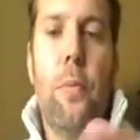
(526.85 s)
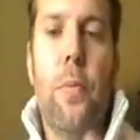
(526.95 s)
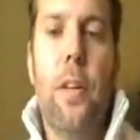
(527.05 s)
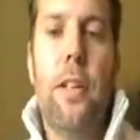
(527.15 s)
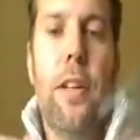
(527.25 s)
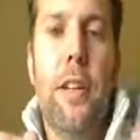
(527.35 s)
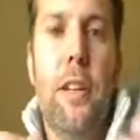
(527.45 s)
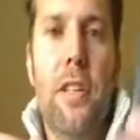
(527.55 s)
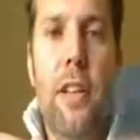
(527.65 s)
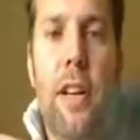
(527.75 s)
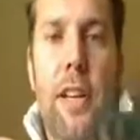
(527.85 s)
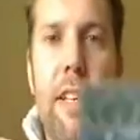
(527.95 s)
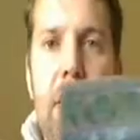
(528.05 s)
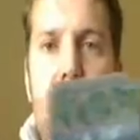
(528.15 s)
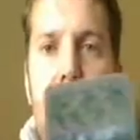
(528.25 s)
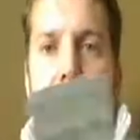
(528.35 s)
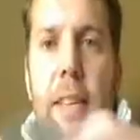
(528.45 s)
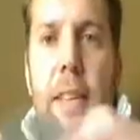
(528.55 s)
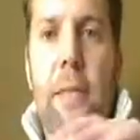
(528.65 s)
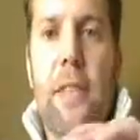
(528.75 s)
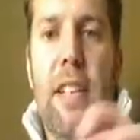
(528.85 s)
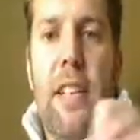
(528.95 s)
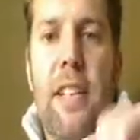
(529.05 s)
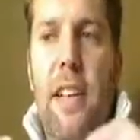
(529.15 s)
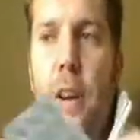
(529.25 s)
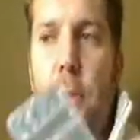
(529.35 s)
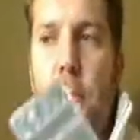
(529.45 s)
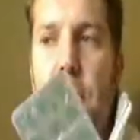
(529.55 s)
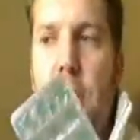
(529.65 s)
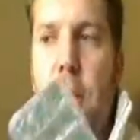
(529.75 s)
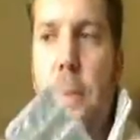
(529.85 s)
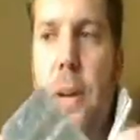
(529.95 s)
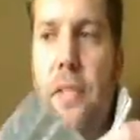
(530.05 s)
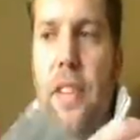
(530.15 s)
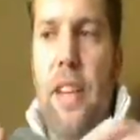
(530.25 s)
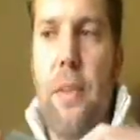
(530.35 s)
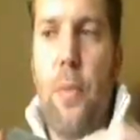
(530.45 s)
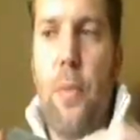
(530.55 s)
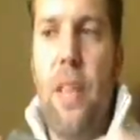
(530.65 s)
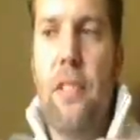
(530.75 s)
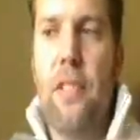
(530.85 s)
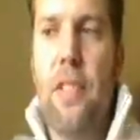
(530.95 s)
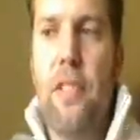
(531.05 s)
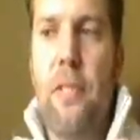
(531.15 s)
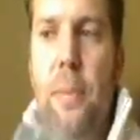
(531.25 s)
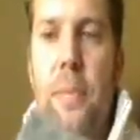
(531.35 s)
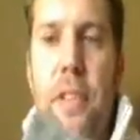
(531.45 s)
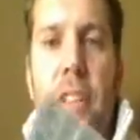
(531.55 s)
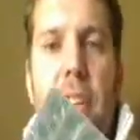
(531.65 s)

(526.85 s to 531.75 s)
So just like you see, that one's actually opened a little bit. I've taken one out so it's ripped.